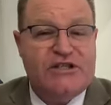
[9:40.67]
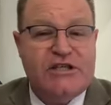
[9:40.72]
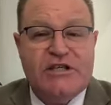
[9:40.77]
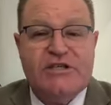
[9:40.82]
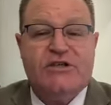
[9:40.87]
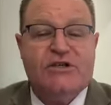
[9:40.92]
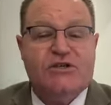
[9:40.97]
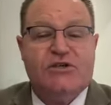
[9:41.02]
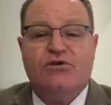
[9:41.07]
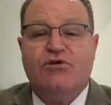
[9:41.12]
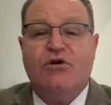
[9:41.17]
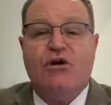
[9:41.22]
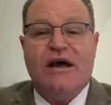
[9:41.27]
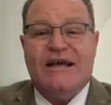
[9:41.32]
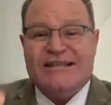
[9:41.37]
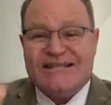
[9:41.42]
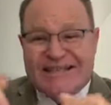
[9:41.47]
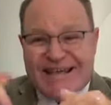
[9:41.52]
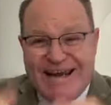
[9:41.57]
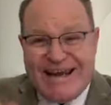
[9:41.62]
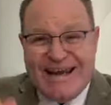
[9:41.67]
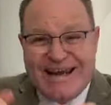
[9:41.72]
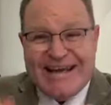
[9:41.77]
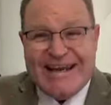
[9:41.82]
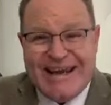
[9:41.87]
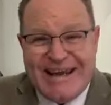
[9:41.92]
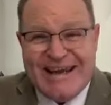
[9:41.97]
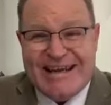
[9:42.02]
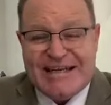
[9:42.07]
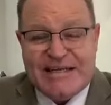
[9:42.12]
of Jesus Christ
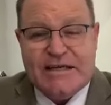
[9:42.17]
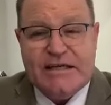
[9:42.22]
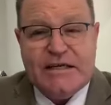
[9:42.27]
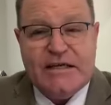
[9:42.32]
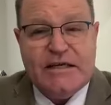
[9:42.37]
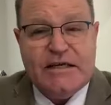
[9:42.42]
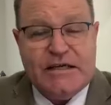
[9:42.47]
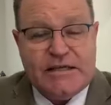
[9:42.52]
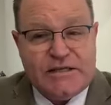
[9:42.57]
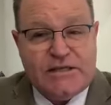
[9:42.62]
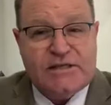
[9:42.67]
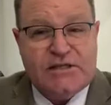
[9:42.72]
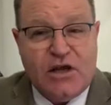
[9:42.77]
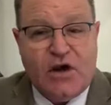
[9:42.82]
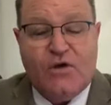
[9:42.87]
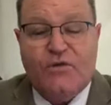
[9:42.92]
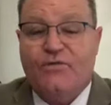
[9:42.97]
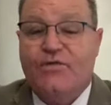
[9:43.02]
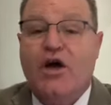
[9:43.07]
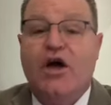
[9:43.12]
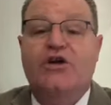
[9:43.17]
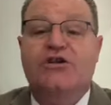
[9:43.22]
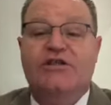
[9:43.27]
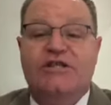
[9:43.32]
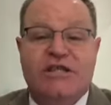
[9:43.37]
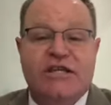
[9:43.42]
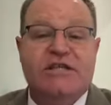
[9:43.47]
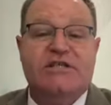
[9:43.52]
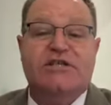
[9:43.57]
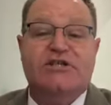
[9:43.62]
in it itself.
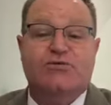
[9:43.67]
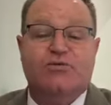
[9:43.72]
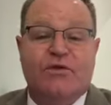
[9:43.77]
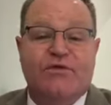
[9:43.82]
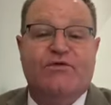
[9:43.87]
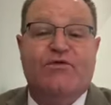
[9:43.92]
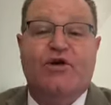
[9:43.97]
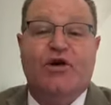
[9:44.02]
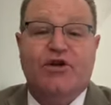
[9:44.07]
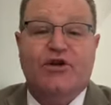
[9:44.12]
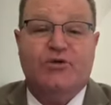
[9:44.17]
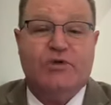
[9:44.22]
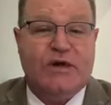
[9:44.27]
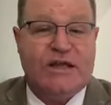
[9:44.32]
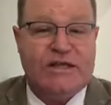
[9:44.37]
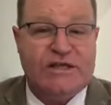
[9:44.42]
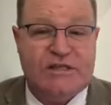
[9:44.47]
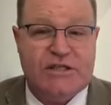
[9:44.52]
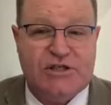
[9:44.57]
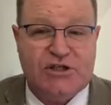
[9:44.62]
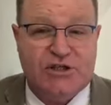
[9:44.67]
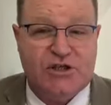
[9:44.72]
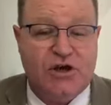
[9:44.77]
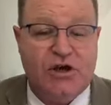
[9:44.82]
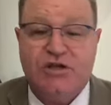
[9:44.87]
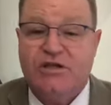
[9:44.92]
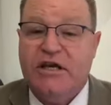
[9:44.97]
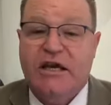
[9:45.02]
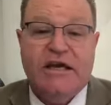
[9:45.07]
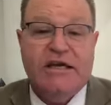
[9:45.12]
Though Jesus referred to it as his
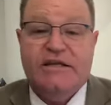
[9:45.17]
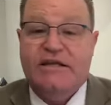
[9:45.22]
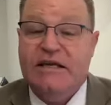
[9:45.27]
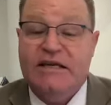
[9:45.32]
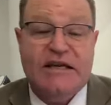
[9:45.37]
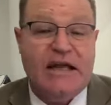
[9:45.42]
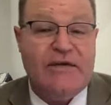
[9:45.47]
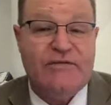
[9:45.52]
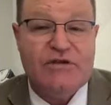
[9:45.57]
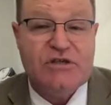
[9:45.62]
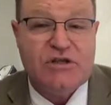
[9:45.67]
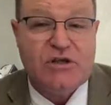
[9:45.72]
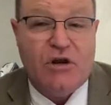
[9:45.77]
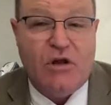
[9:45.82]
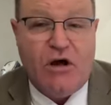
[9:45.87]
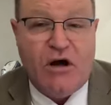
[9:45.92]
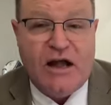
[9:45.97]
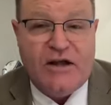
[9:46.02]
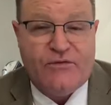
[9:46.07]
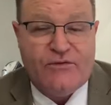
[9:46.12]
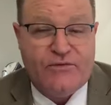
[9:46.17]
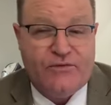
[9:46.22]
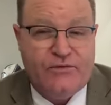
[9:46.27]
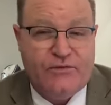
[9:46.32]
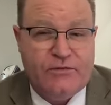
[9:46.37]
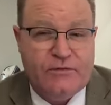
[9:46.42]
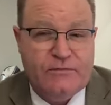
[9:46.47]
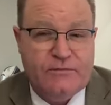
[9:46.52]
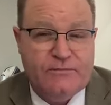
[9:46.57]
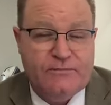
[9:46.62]
church, didn't have his
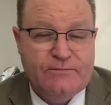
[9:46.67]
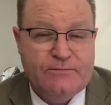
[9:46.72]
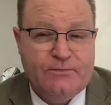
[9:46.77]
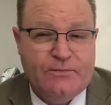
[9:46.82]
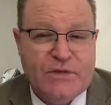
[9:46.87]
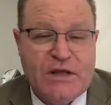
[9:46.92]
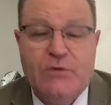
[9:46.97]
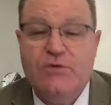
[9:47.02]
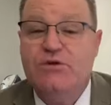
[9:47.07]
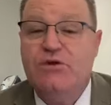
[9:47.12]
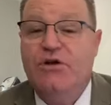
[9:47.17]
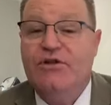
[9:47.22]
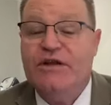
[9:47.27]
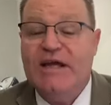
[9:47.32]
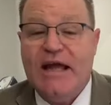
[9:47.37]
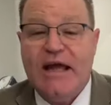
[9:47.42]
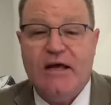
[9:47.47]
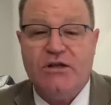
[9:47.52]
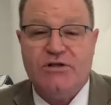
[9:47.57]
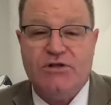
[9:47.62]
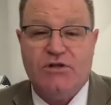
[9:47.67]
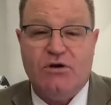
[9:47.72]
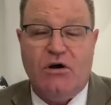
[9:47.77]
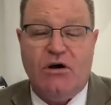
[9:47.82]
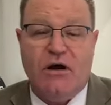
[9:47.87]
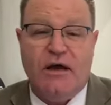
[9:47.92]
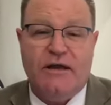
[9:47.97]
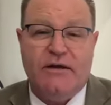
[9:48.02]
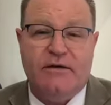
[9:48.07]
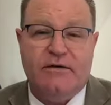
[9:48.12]
life. He was on the
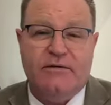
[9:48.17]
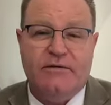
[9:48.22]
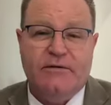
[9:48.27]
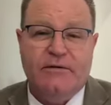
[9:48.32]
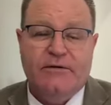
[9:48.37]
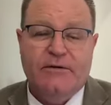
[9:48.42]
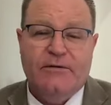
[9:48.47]
outside.